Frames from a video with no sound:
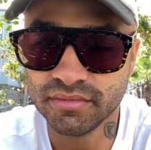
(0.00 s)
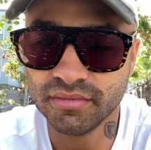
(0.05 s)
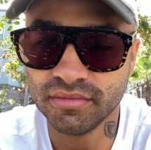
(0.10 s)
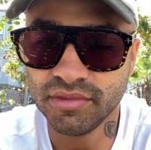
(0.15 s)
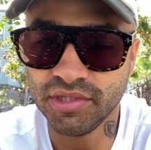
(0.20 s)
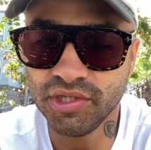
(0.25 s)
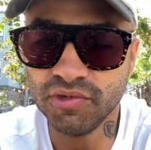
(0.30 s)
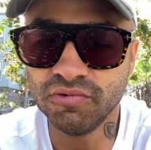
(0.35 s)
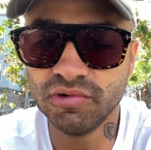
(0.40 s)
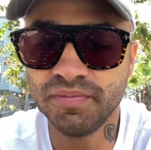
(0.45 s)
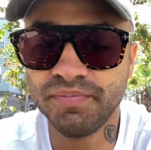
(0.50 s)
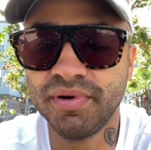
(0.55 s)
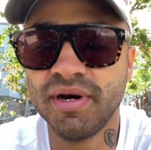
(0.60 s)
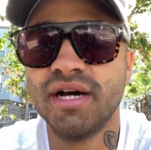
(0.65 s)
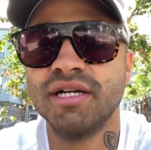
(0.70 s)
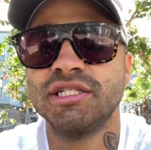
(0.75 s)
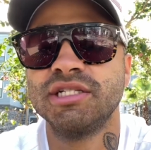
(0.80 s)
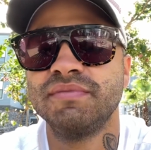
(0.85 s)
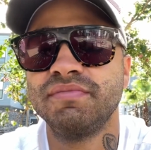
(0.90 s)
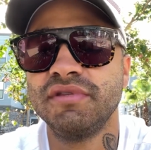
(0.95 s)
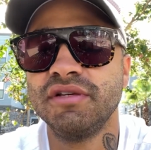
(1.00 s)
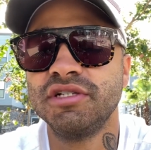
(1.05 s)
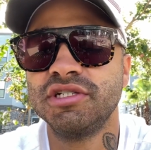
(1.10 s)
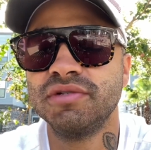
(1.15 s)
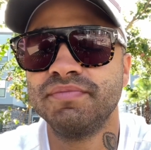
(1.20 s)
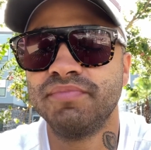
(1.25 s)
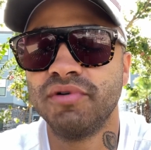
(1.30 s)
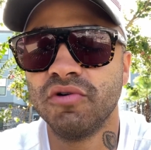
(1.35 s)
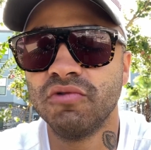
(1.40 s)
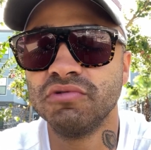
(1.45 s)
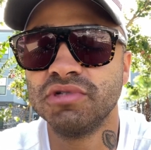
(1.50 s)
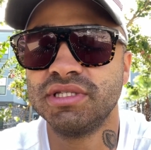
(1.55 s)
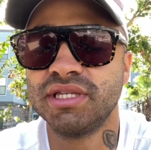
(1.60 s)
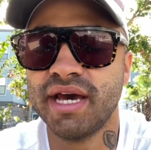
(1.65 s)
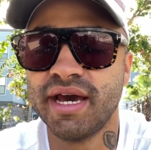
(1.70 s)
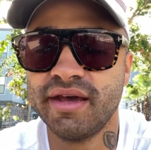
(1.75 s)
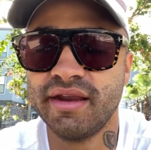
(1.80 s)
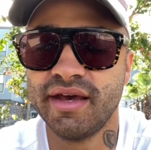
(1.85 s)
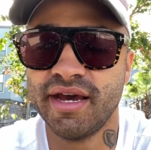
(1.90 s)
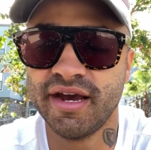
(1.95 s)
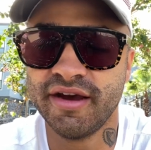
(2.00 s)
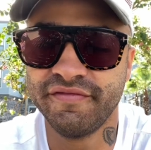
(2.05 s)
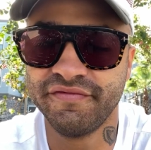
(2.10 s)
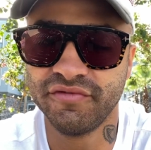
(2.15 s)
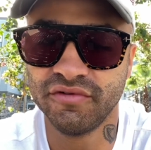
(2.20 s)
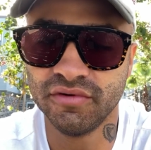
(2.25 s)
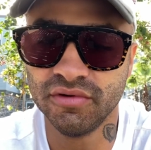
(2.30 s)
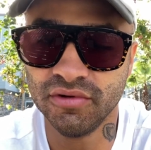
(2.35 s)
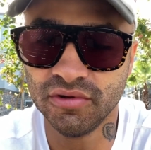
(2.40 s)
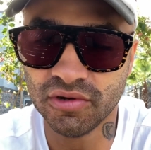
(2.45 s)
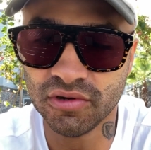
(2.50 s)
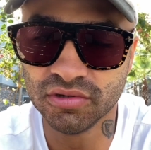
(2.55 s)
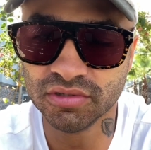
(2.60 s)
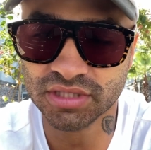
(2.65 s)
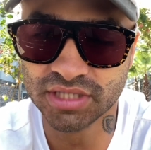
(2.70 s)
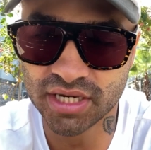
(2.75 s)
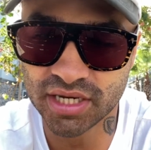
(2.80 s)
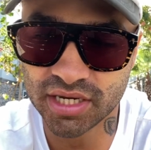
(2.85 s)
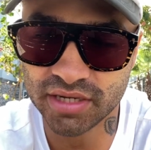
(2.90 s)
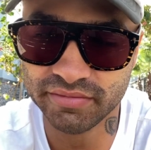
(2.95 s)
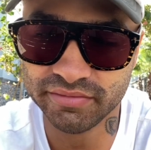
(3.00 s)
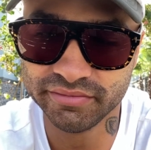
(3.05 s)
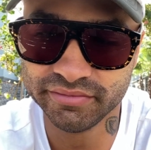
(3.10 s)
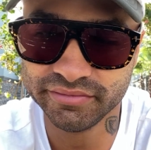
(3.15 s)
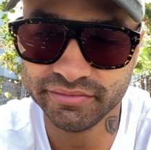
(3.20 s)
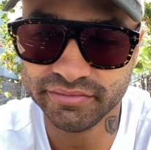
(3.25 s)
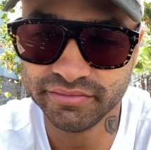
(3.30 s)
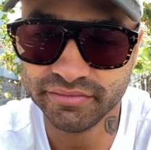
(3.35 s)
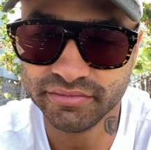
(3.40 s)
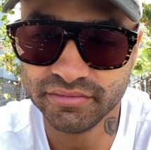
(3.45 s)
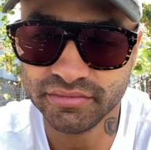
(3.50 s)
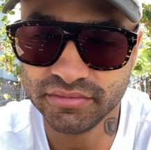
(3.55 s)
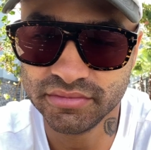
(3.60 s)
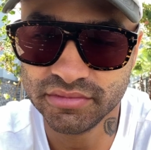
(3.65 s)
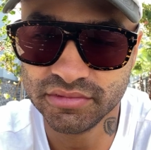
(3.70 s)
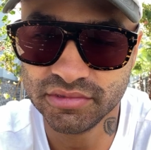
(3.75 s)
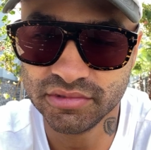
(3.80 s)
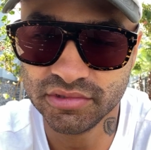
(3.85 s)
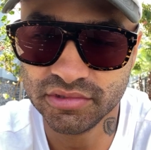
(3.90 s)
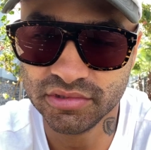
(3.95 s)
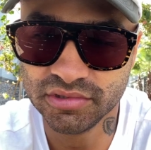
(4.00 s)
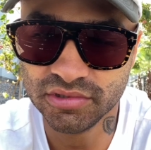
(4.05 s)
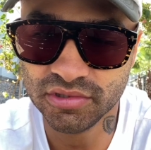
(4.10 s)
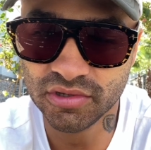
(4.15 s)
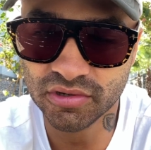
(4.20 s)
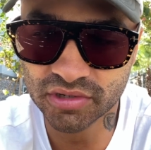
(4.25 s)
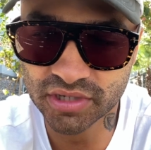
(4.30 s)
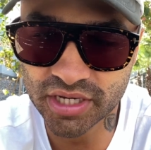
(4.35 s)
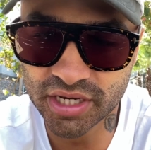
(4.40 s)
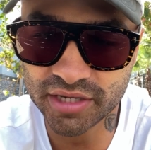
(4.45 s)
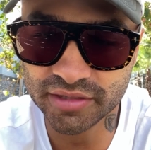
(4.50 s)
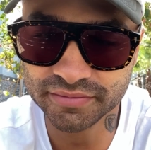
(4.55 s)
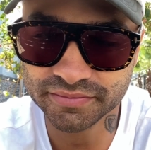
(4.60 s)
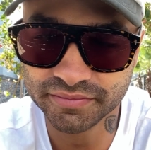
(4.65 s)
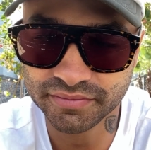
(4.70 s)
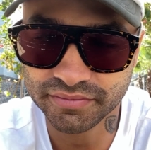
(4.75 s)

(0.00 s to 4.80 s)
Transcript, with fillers: You would possibly suppose that after a long time, okay?